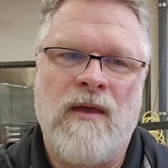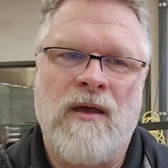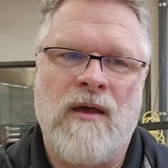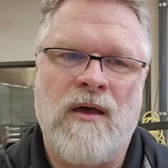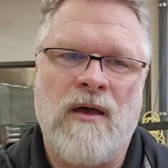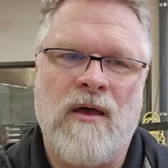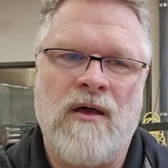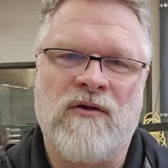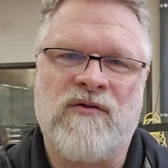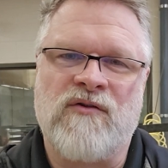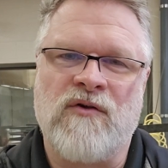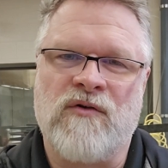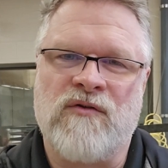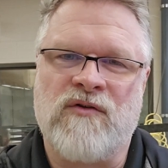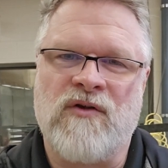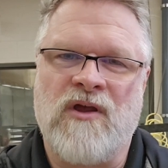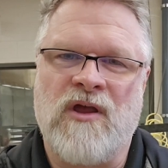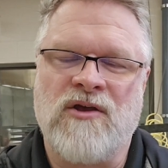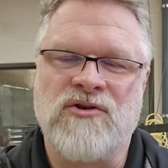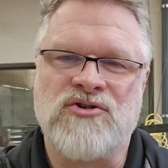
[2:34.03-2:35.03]

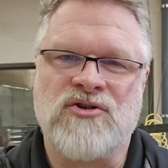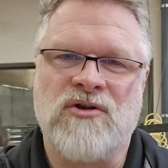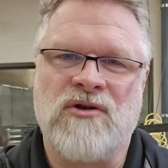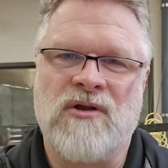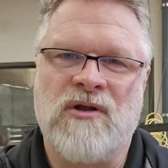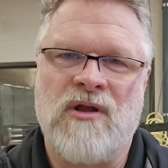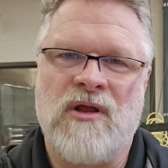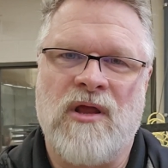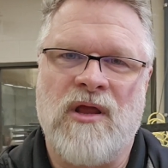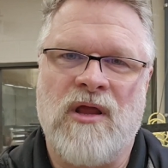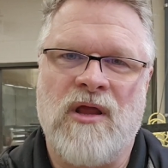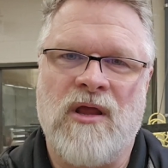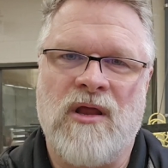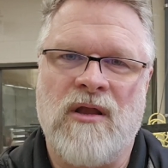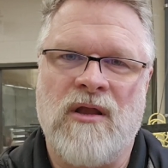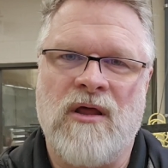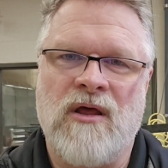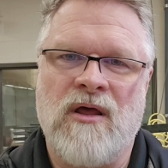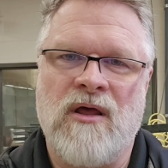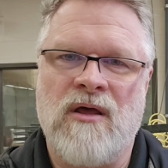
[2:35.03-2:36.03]
Association,
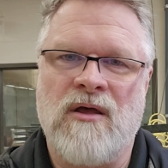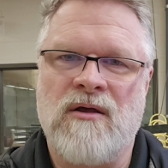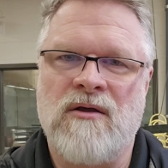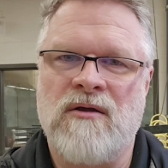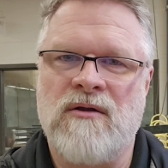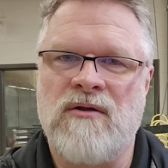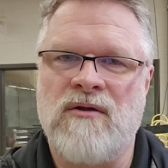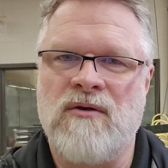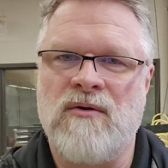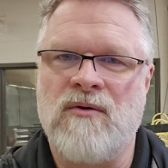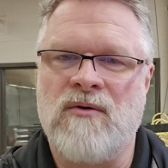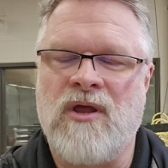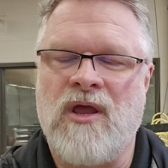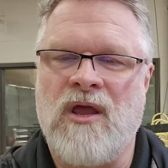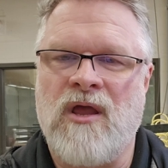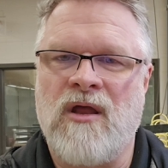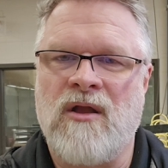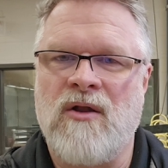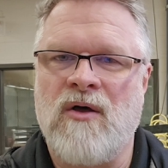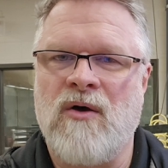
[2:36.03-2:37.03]
and you
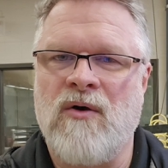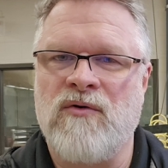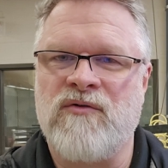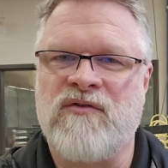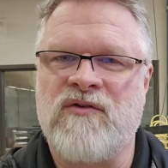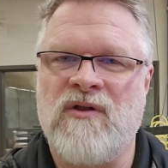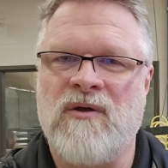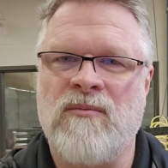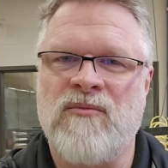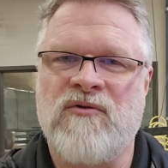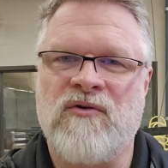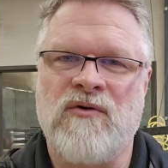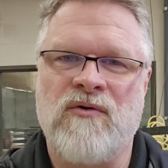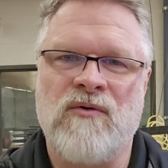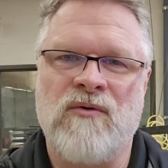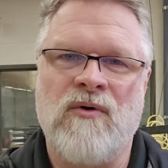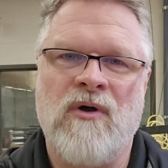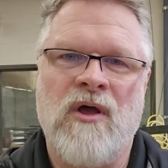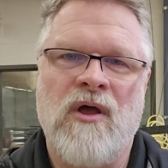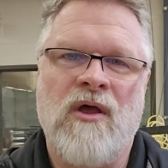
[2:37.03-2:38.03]
can host them
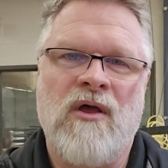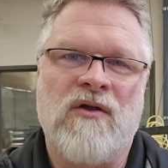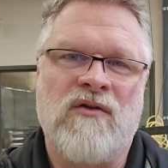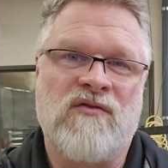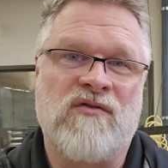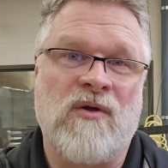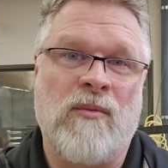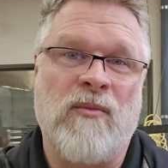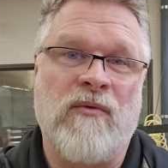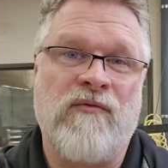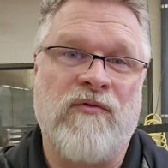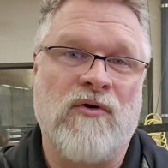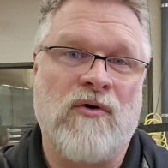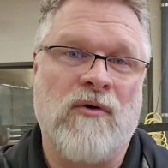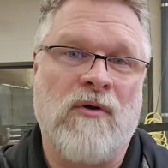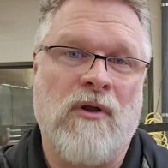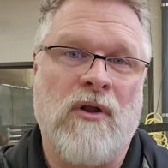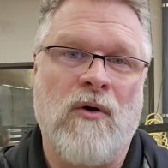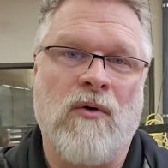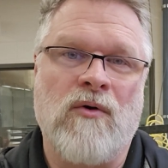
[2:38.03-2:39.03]
to some of
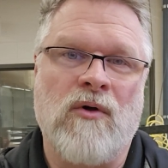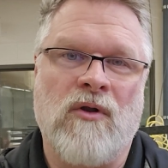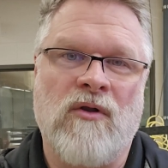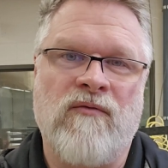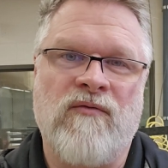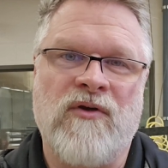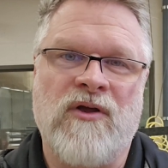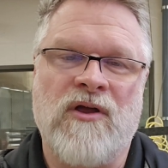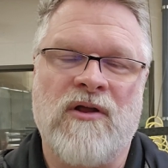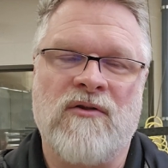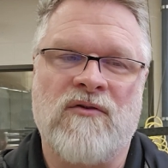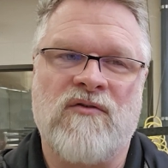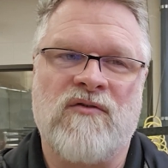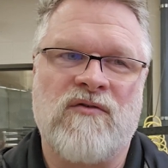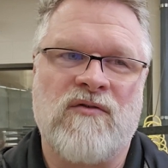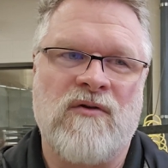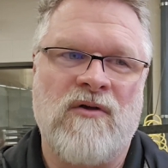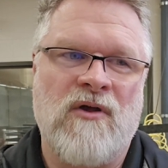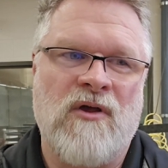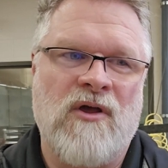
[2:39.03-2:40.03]
your local
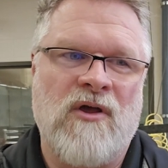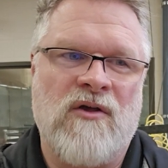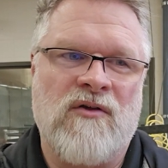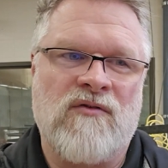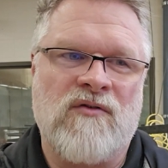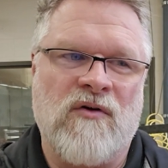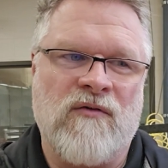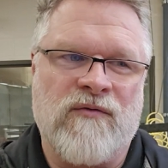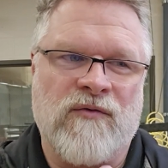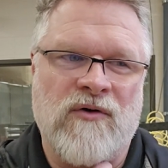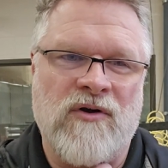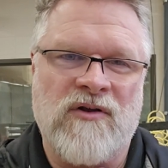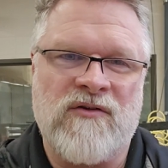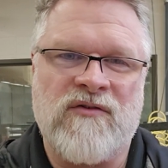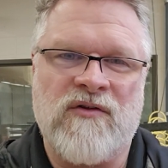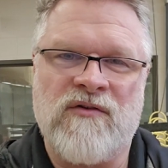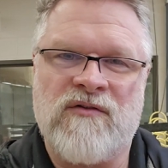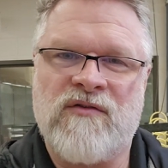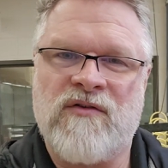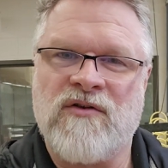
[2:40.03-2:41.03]
events. So for
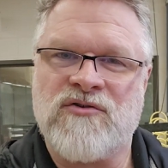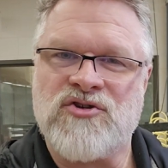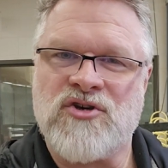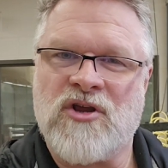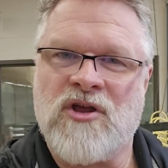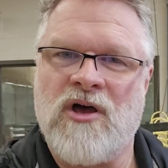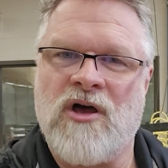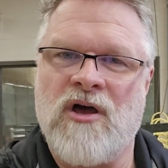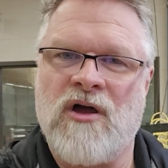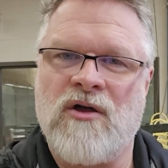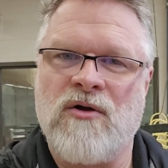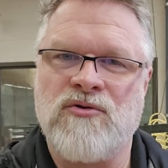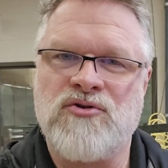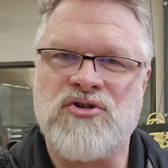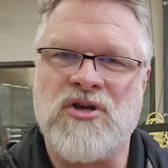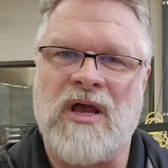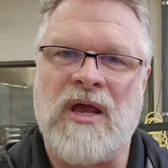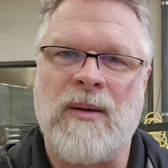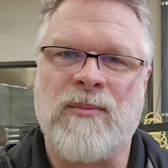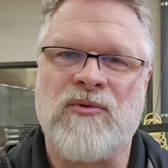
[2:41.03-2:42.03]
instance, the Chicago
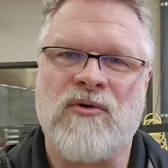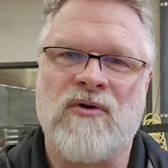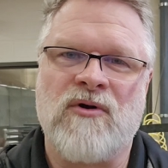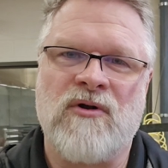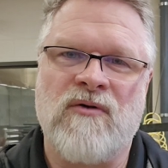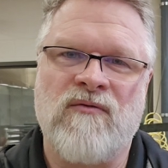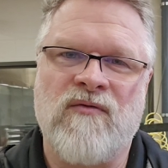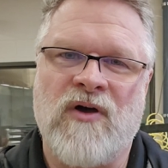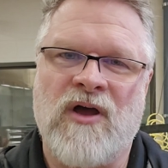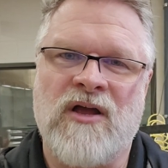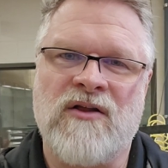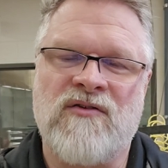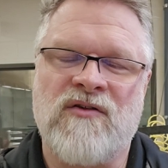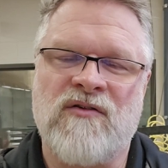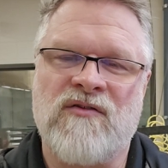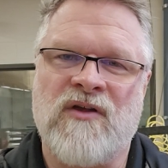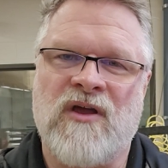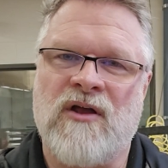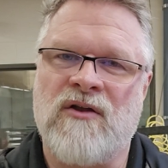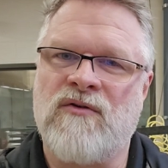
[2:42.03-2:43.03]
chapter invites
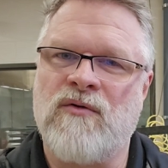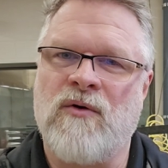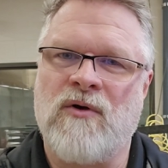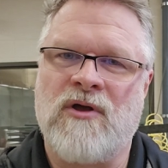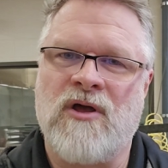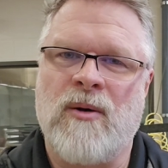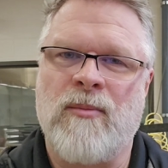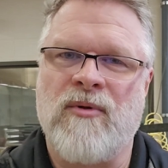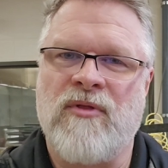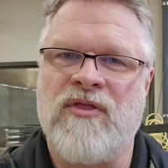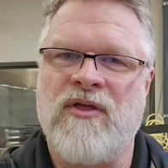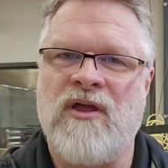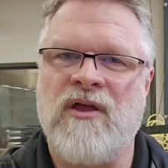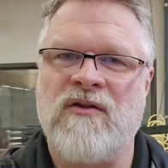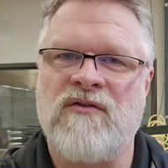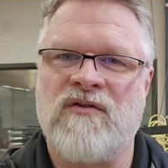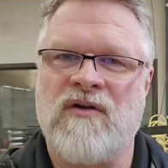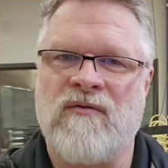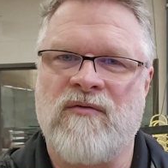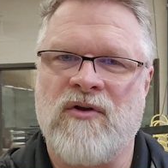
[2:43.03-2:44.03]
us out to a couple
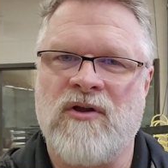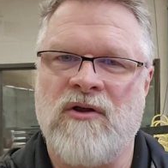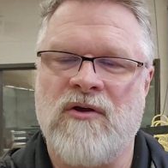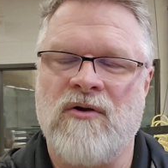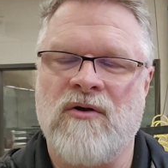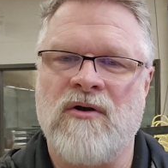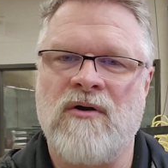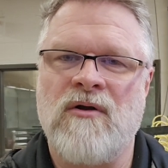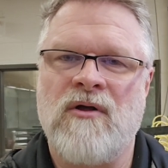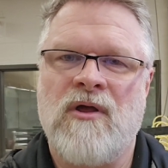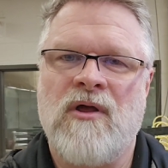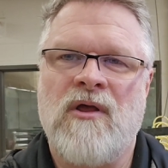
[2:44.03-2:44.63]
things every year,